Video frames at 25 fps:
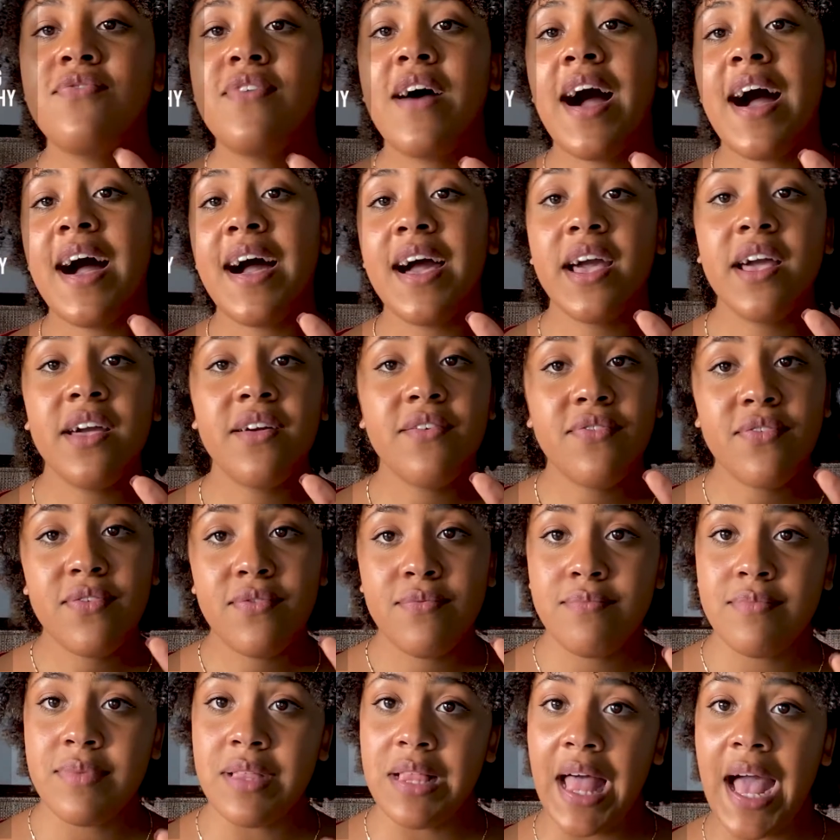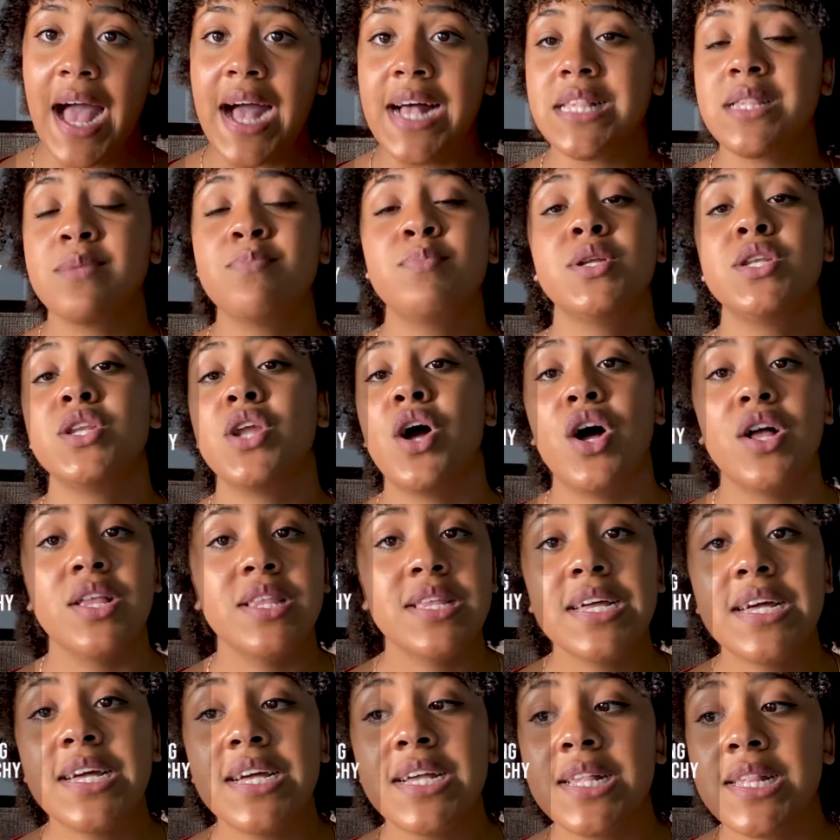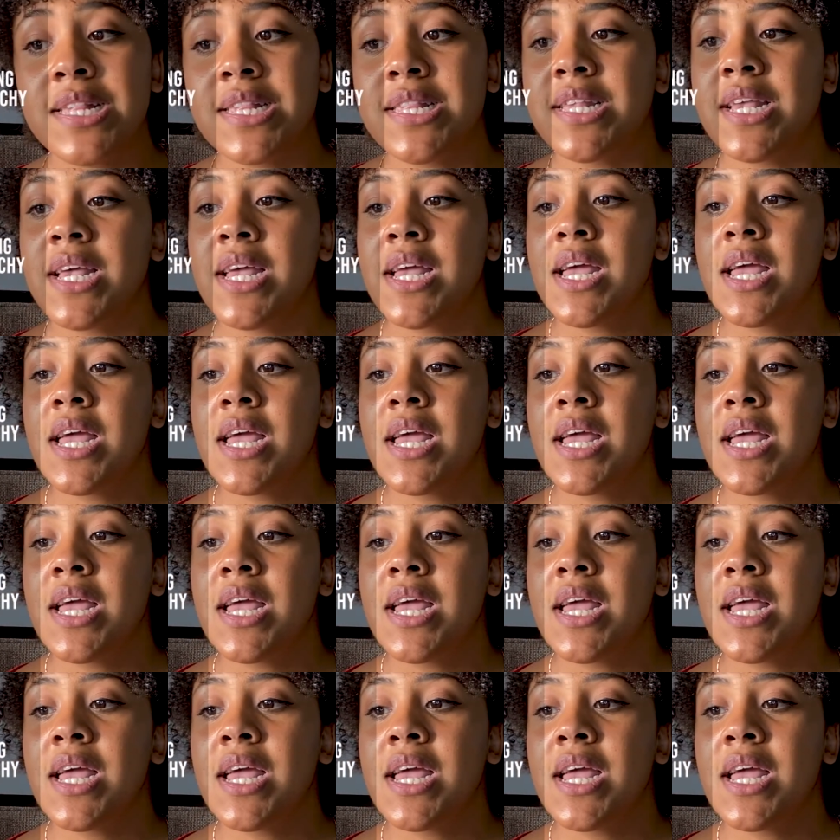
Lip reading: 5, last but not least,